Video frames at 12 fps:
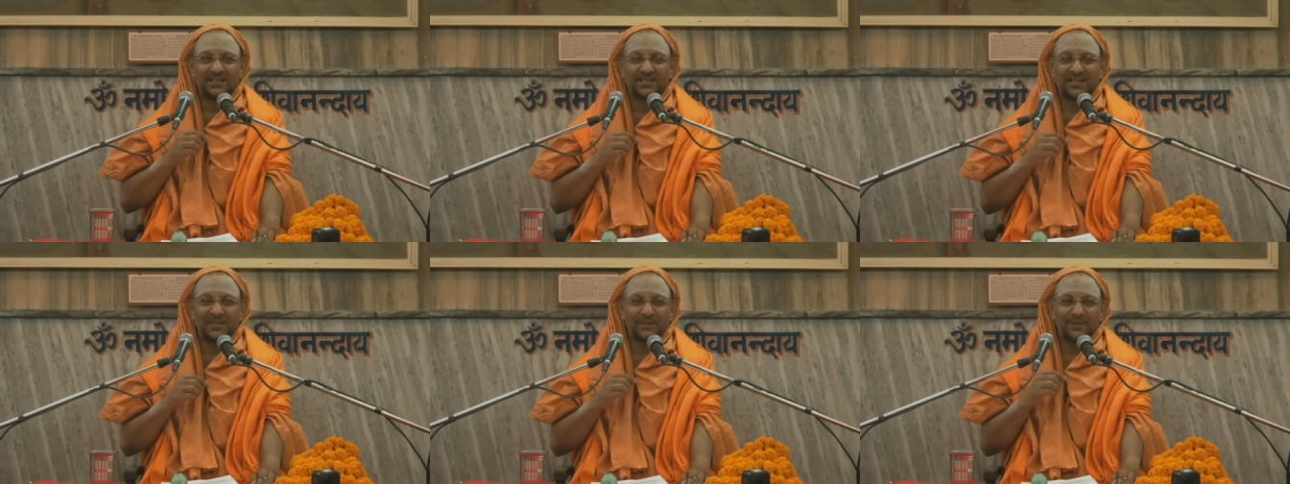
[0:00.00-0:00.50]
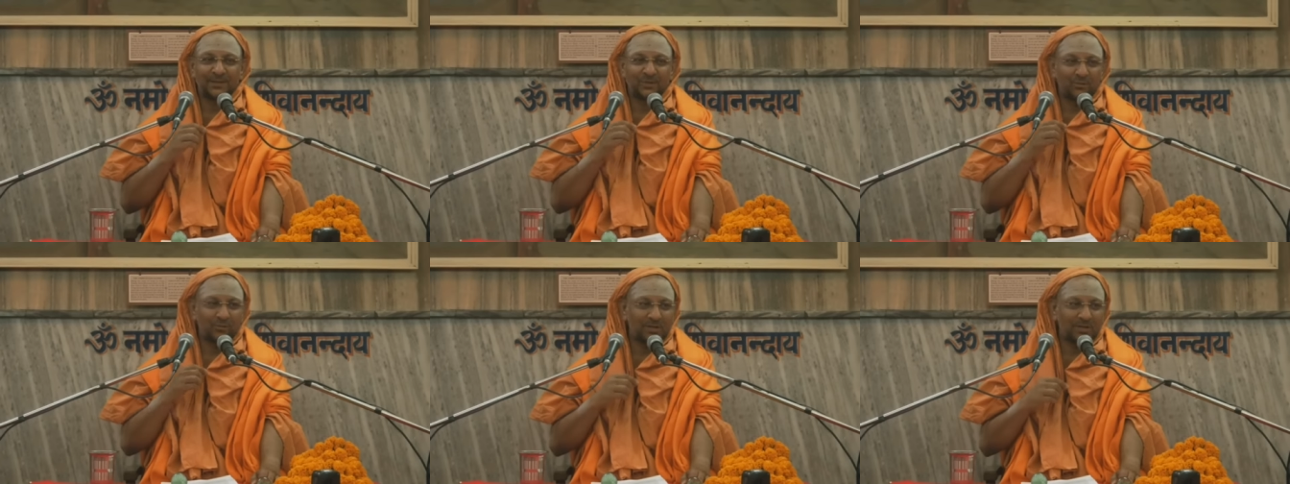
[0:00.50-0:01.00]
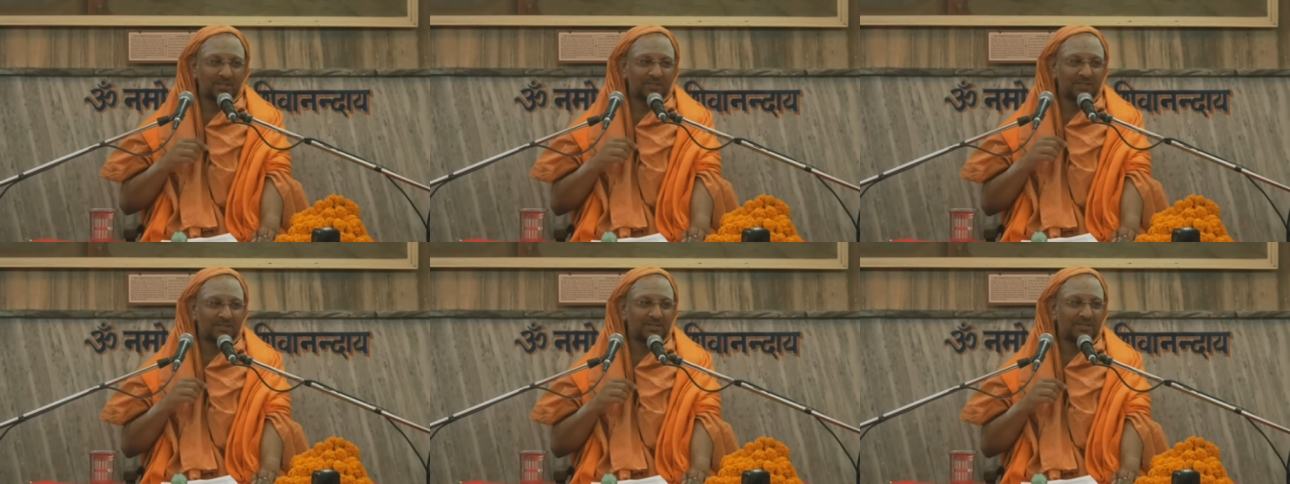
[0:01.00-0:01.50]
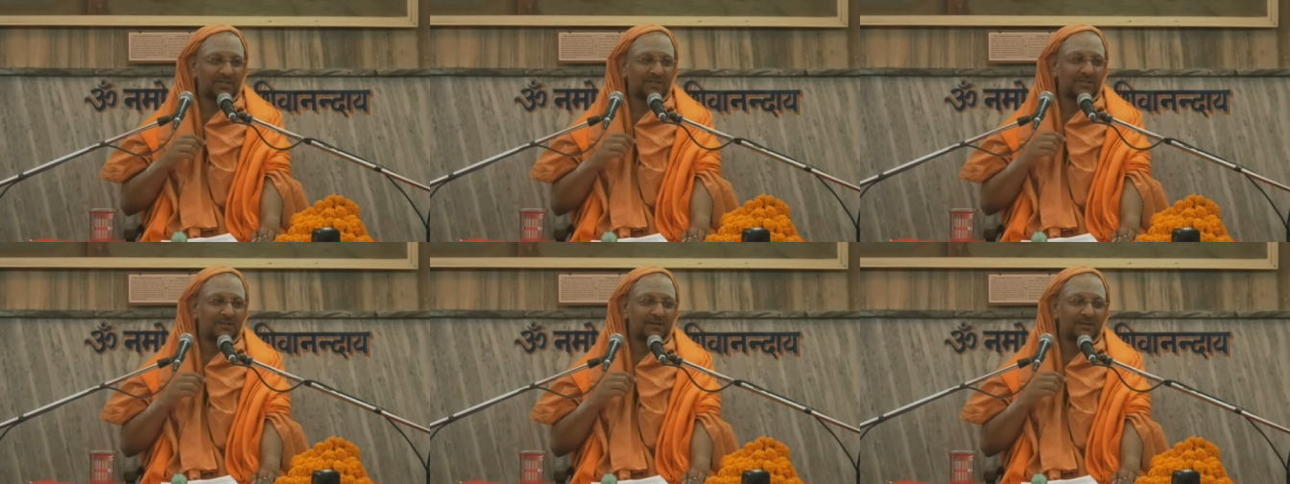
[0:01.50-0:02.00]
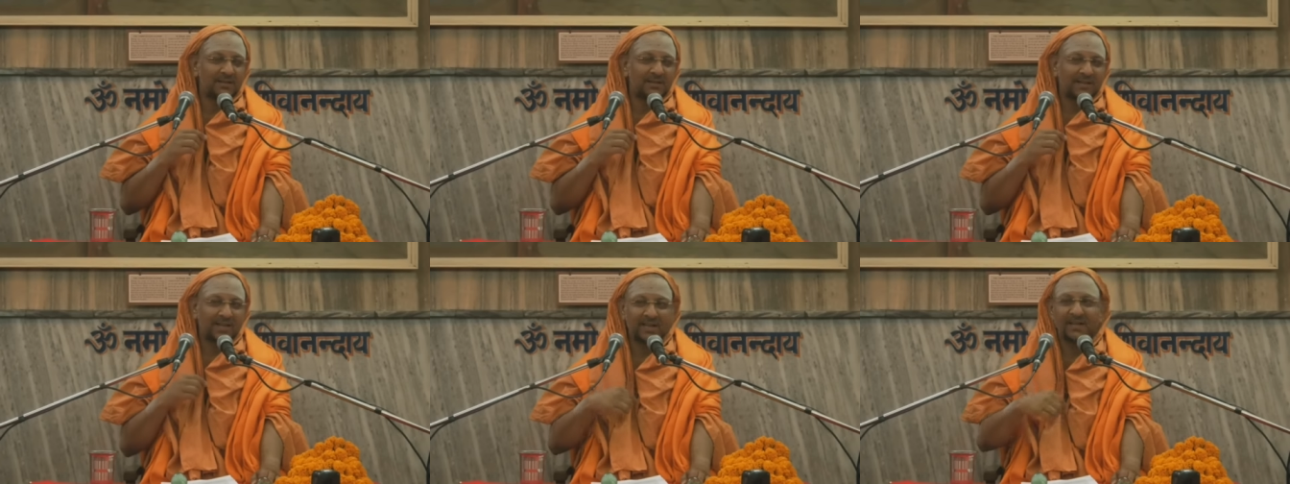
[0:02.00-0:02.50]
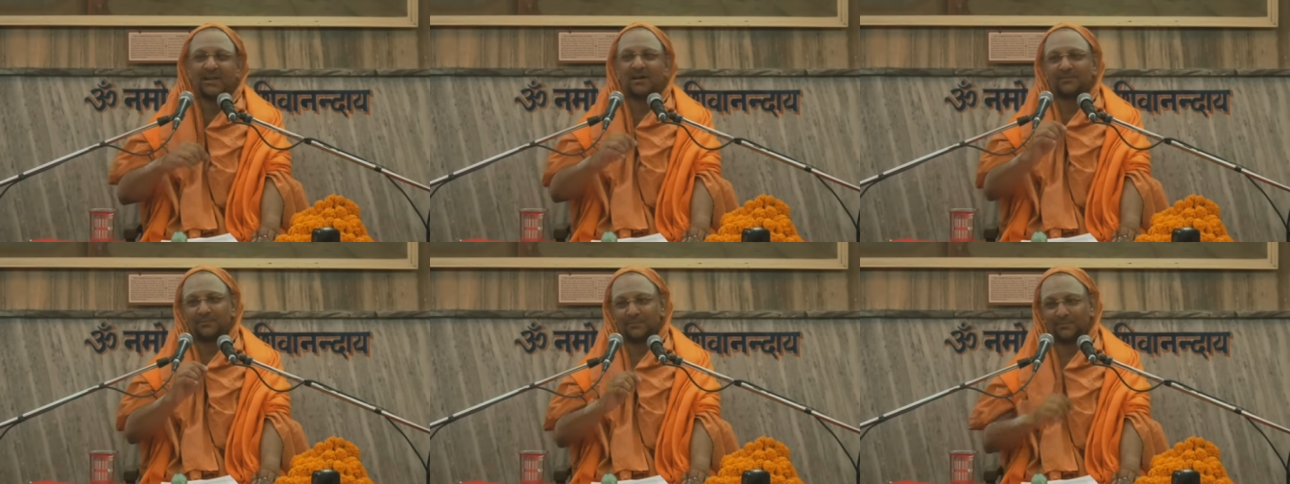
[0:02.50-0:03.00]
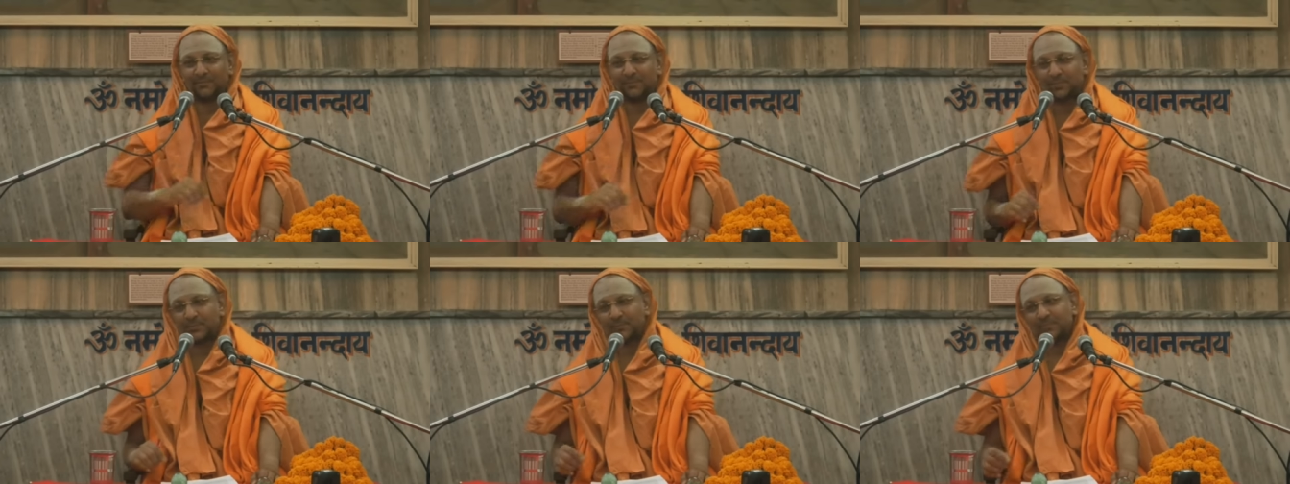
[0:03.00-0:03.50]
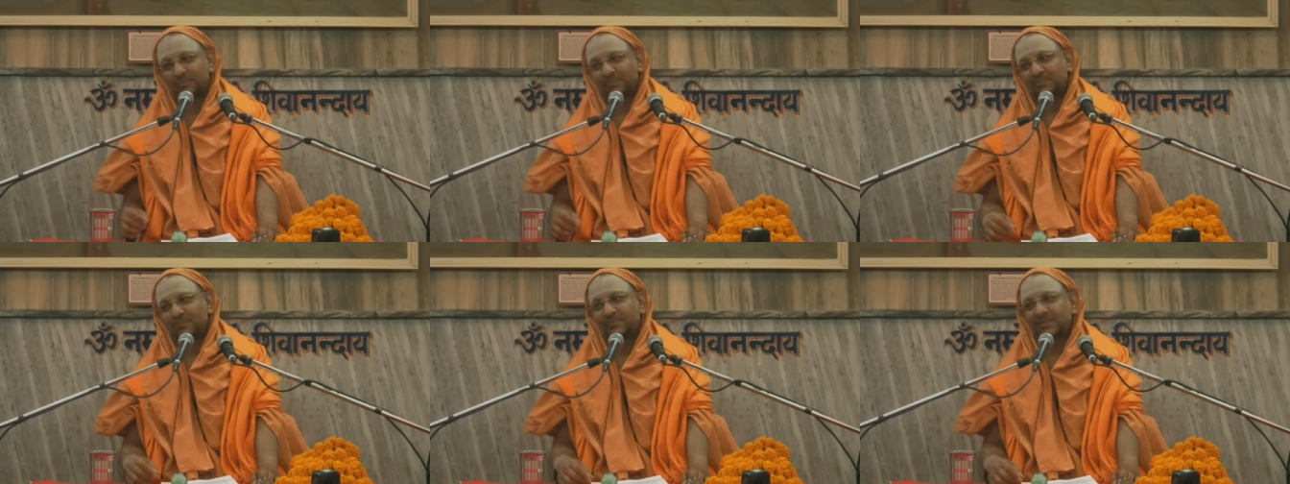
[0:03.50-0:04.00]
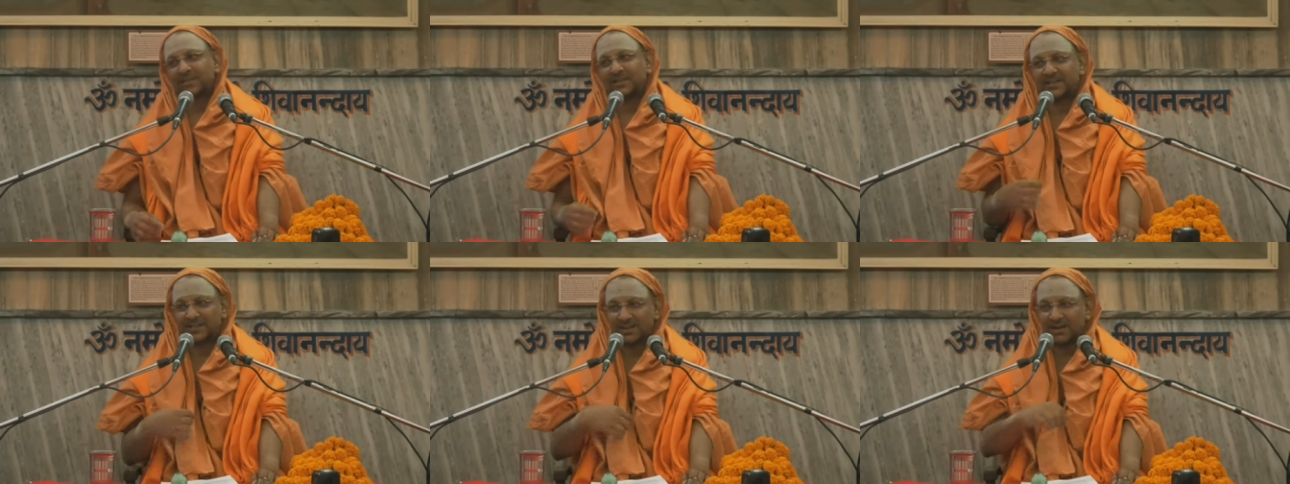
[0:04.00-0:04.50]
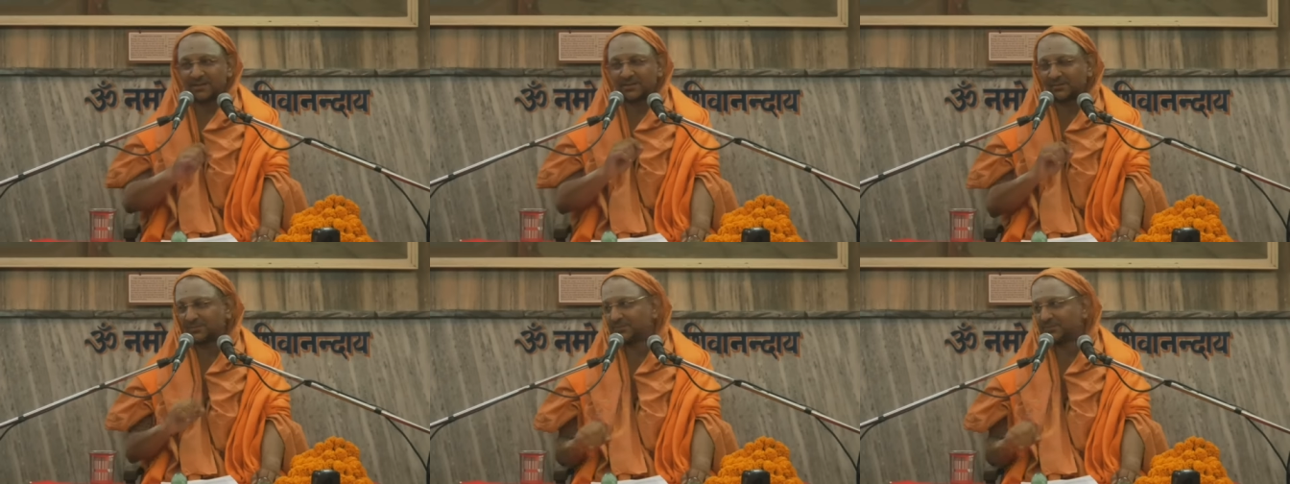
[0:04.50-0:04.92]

take me towards Kerala in a car.